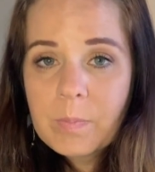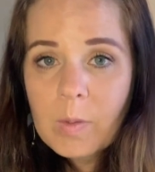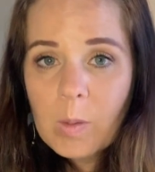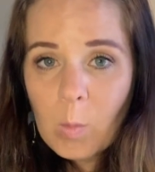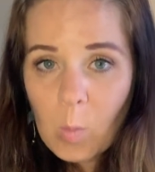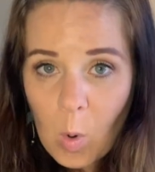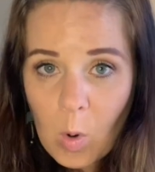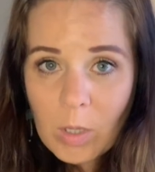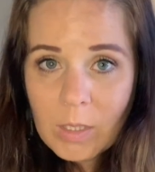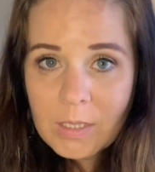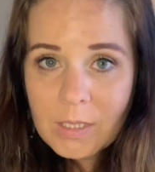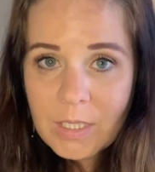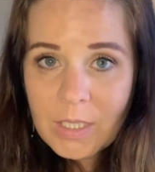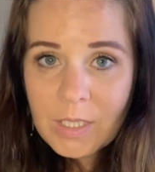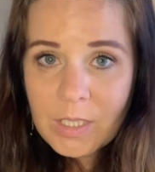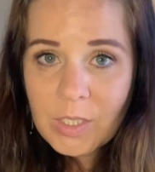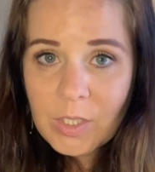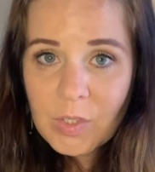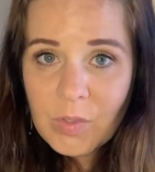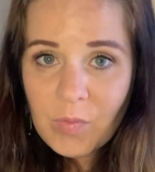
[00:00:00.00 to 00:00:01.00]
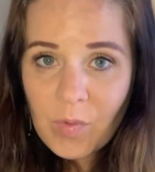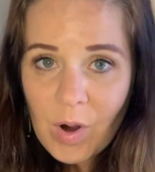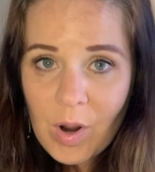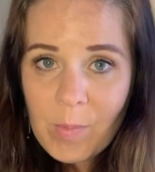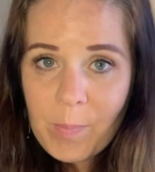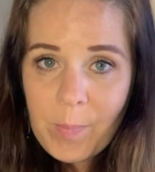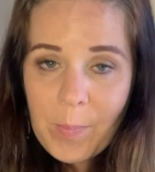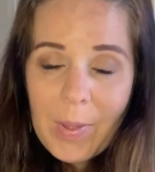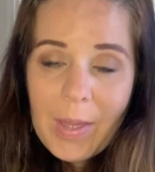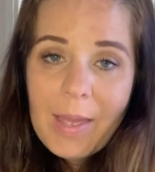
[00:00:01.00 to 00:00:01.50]
walking distance
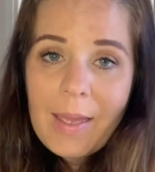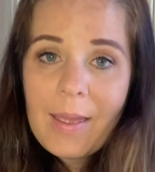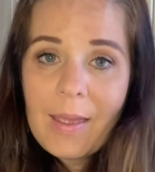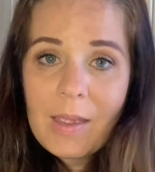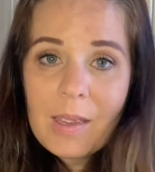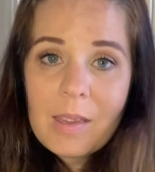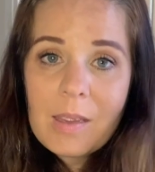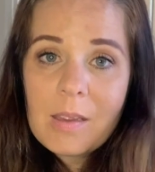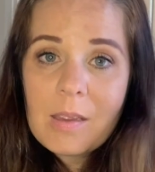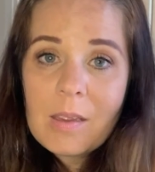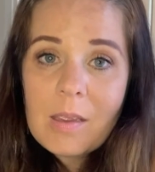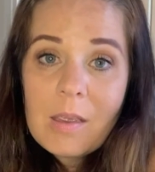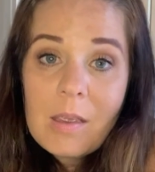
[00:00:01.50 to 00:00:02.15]
from a